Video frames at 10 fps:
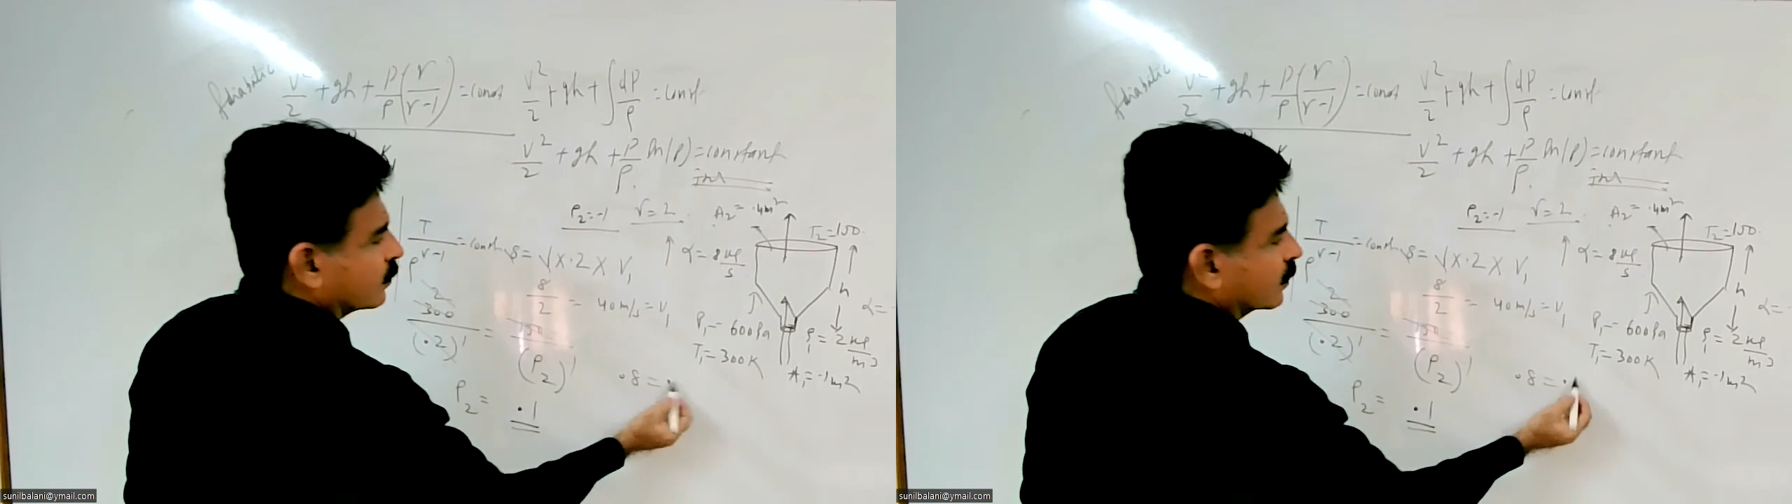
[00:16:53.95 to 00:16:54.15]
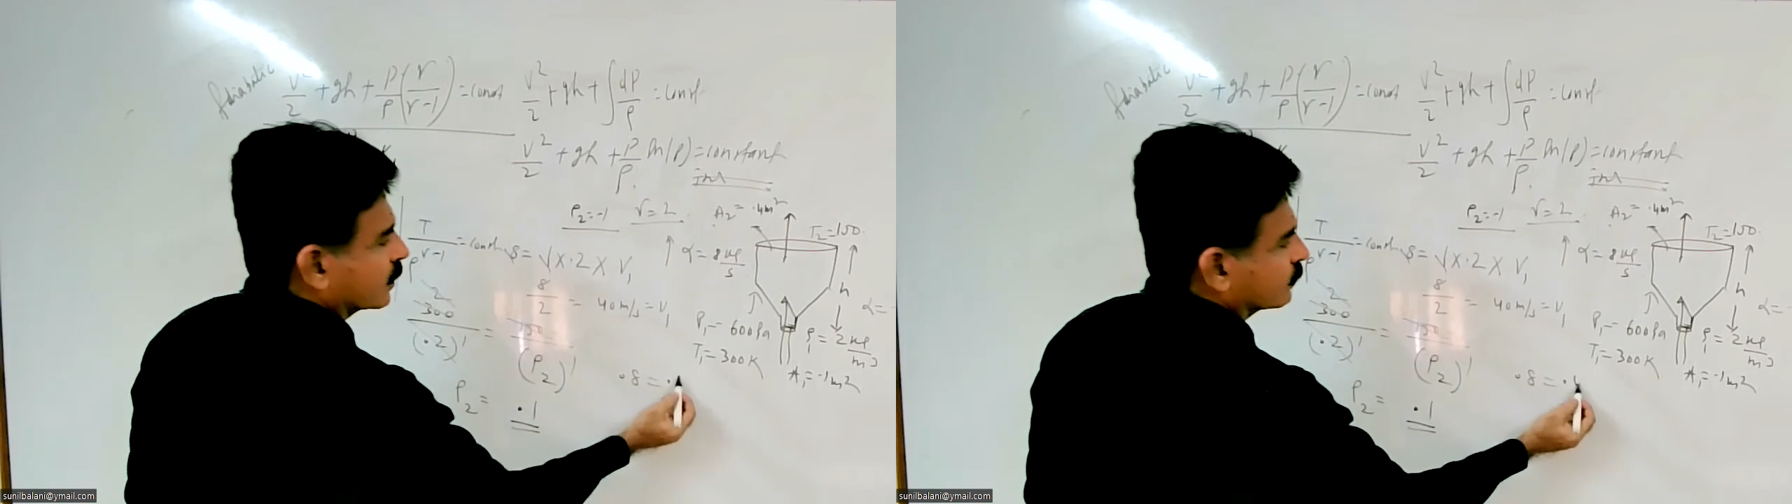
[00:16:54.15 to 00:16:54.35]

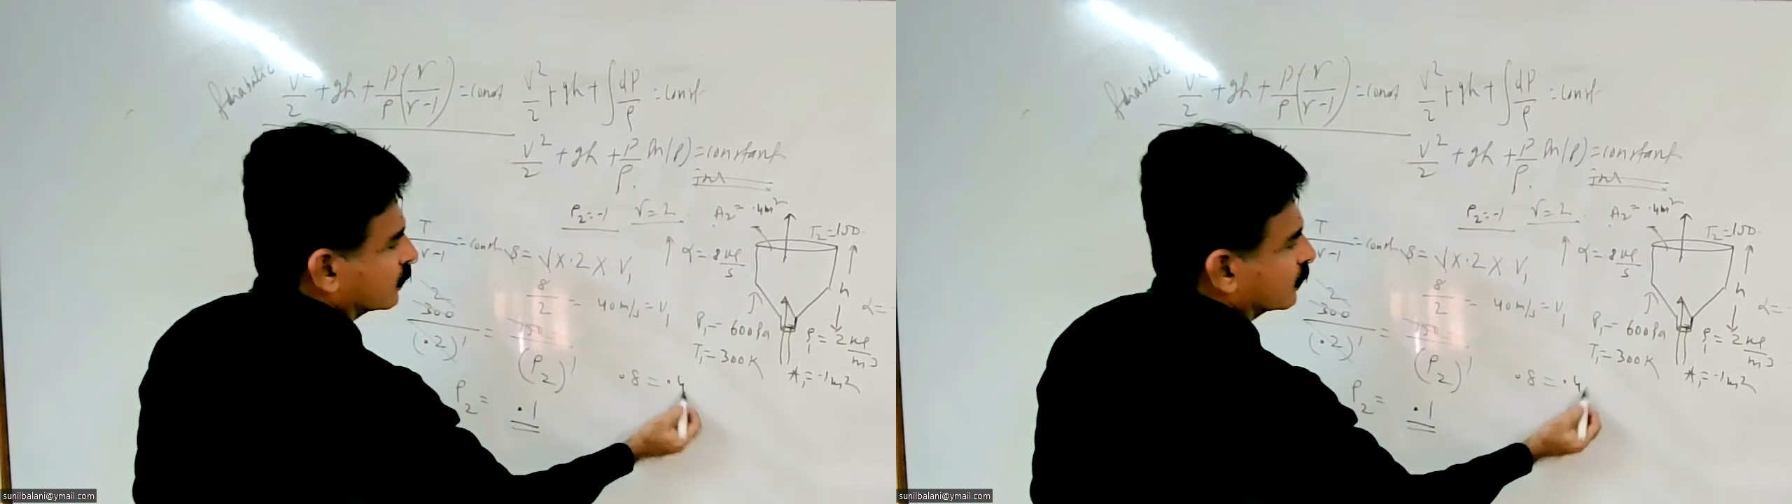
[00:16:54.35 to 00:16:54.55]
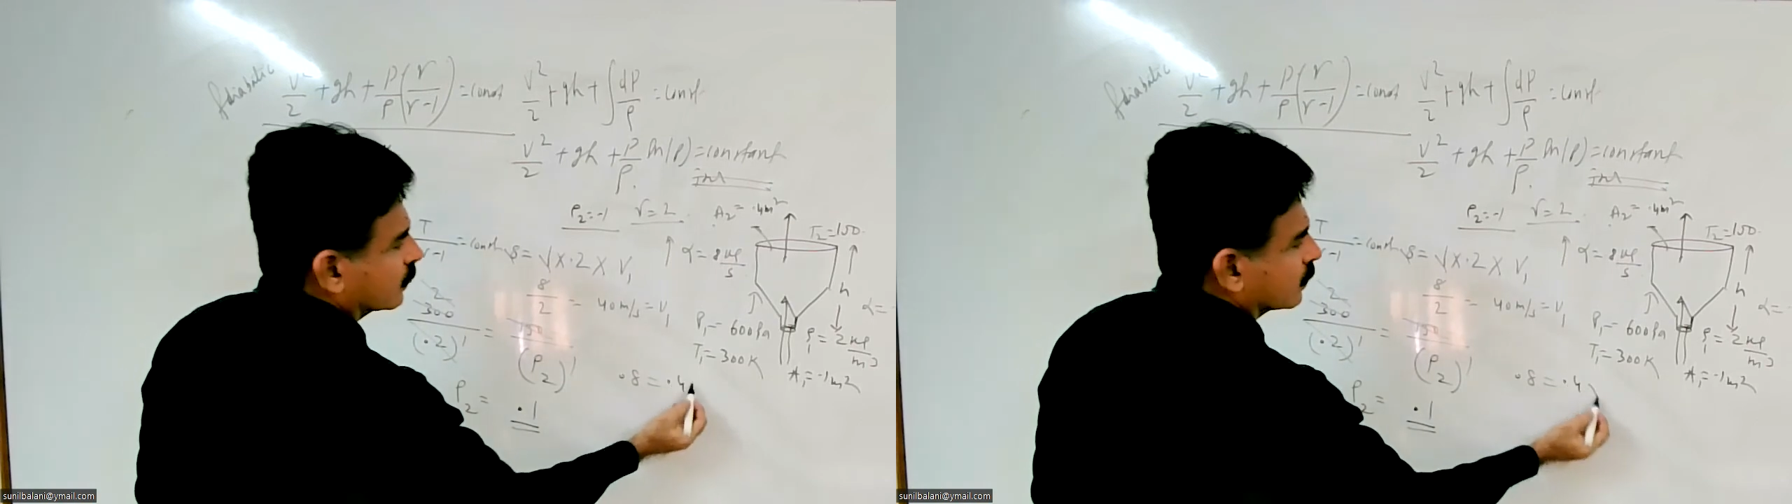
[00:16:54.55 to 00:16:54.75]

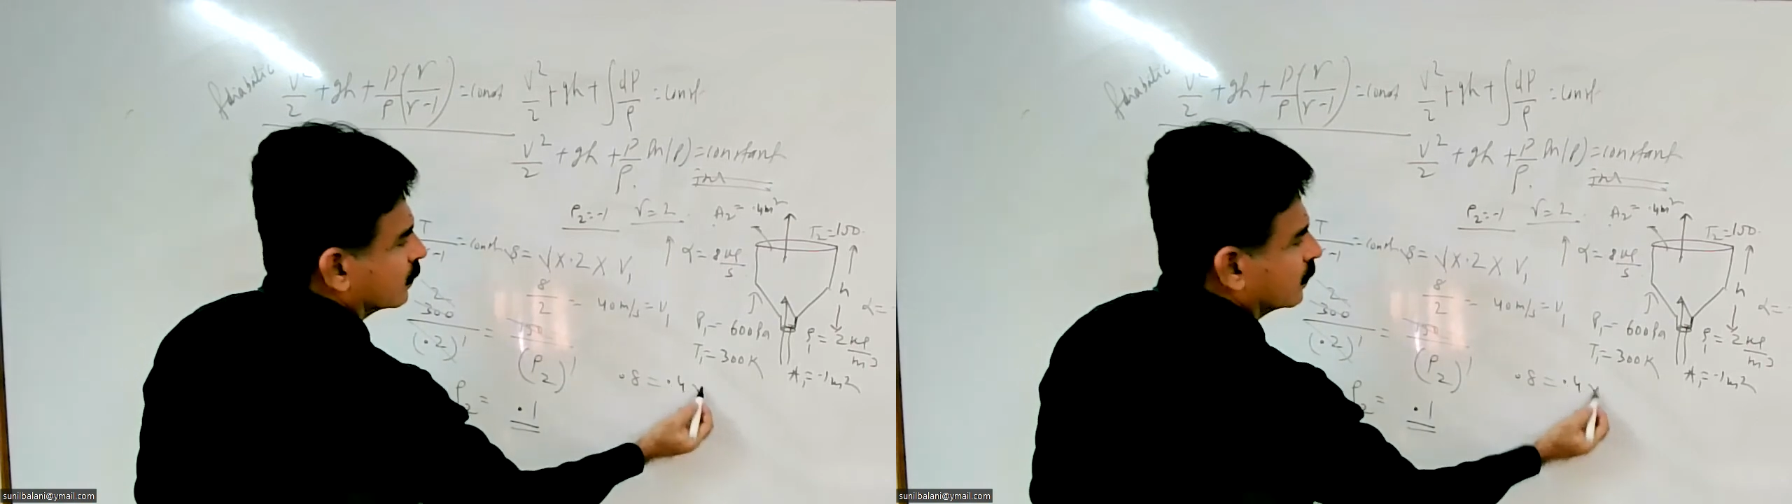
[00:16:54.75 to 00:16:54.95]
0.4.